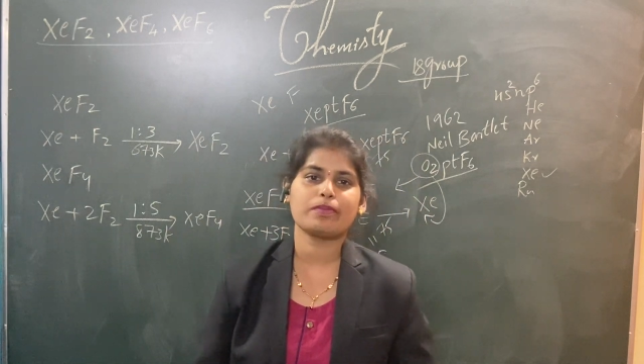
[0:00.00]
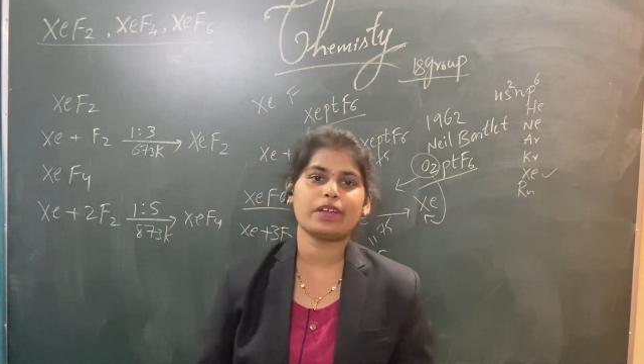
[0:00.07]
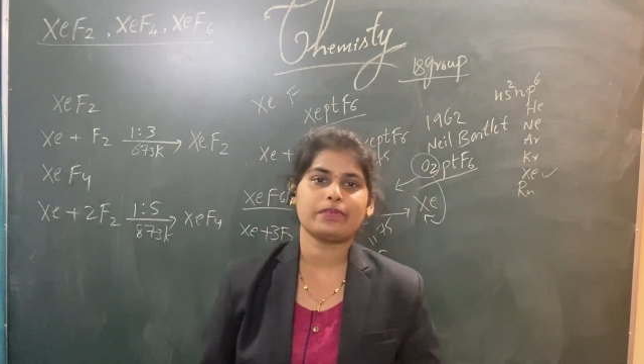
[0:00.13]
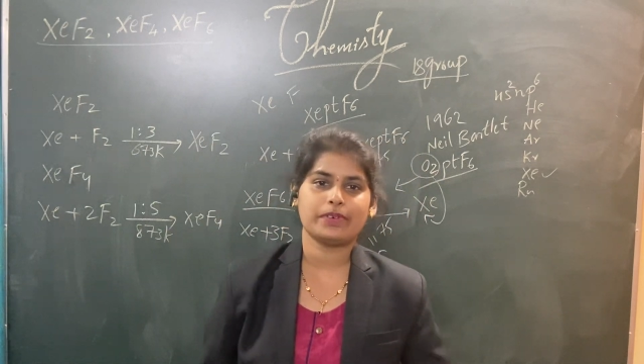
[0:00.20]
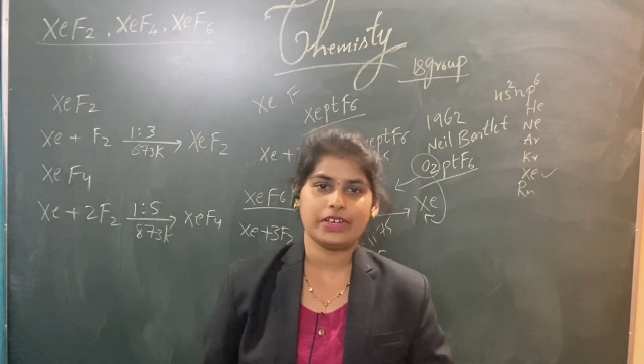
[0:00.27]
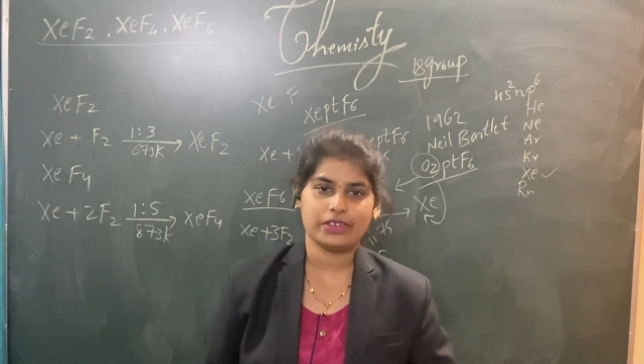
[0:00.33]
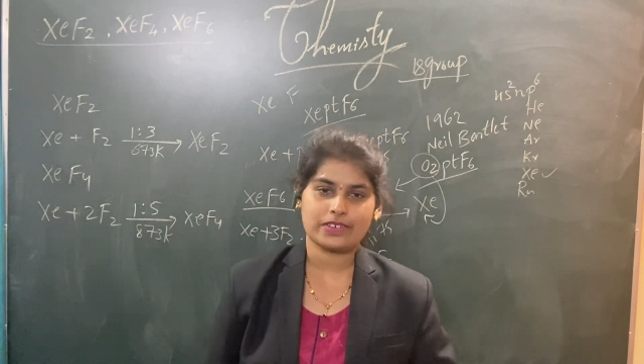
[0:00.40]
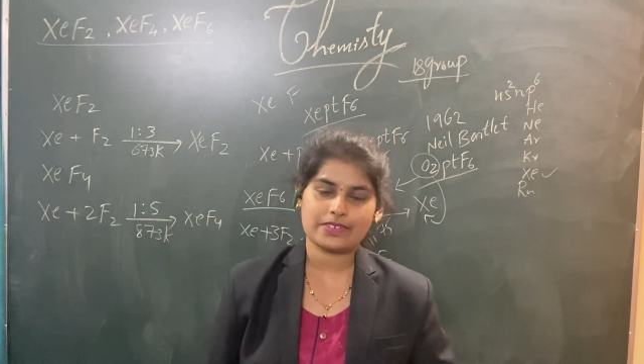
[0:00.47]
my
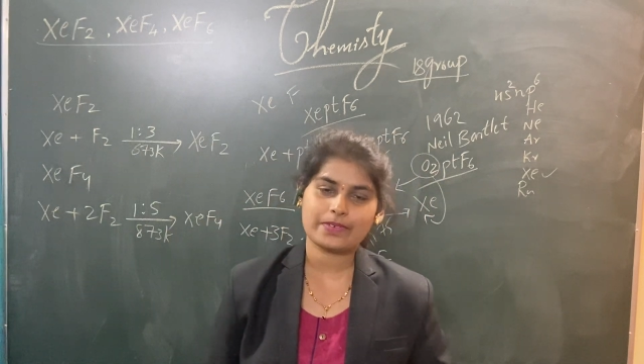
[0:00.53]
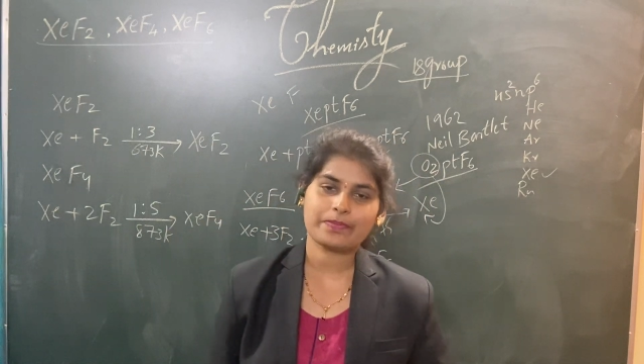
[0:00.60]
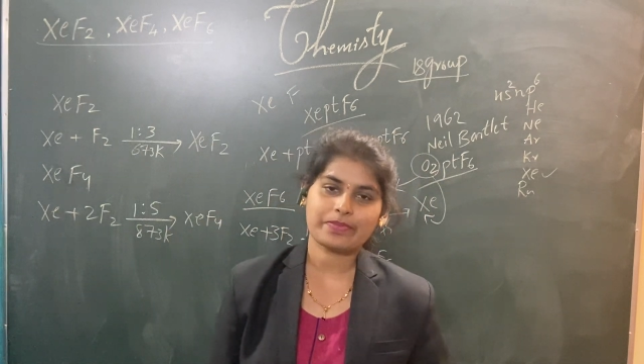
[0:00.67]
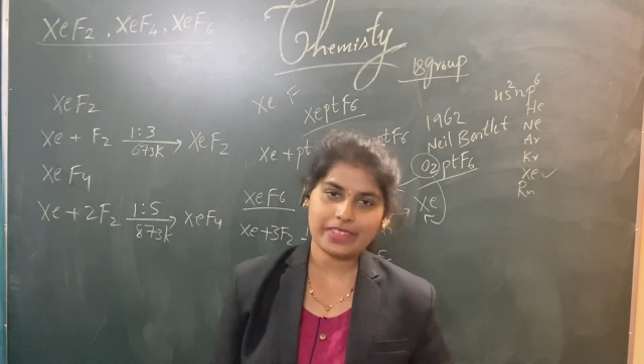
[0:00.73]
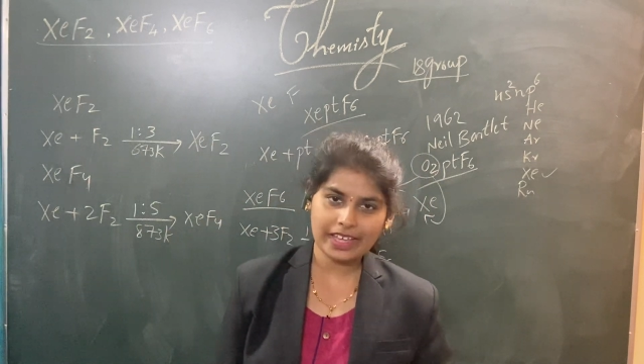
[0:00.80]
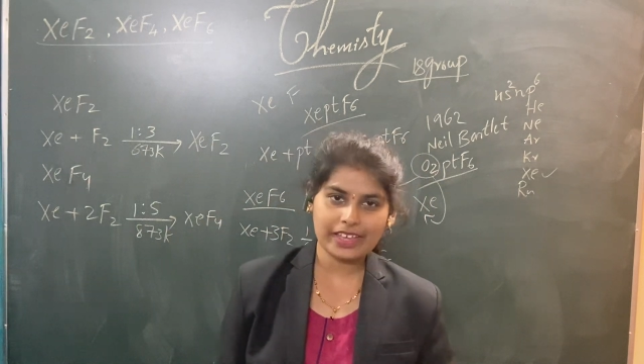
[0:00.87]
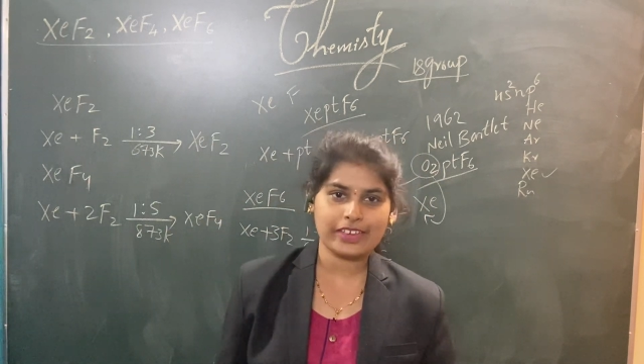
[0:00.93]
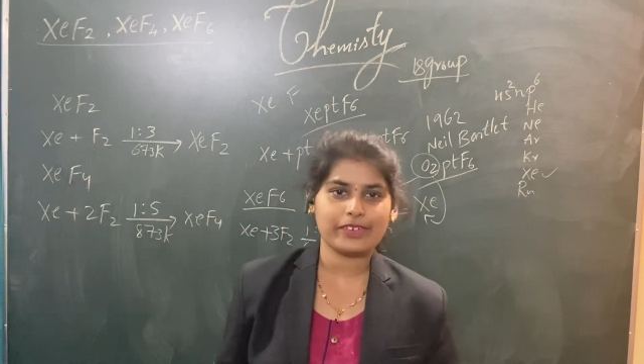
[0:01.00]
videos.
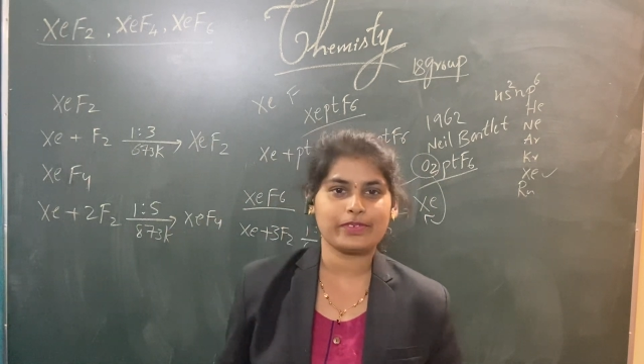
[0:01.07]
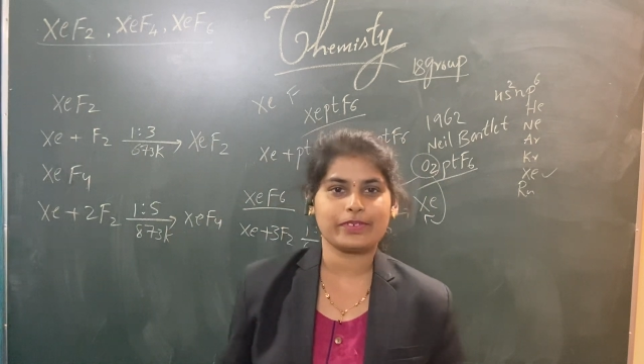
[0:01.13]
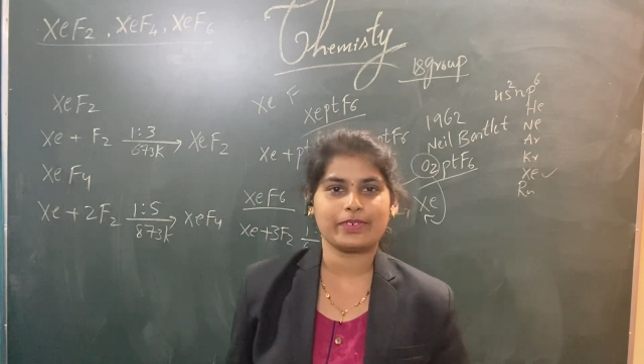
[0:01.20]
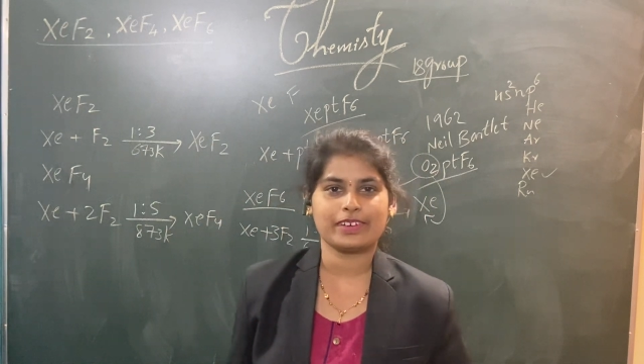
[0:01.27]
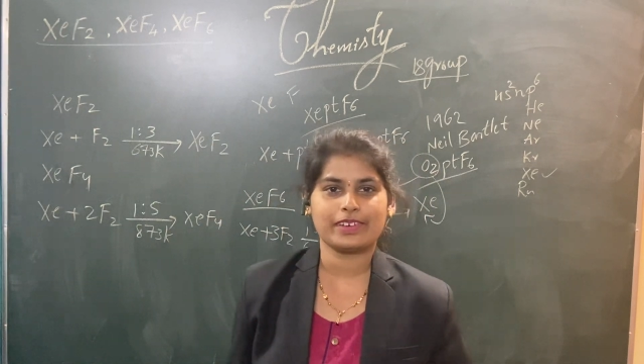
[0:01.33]
Thank you everyone.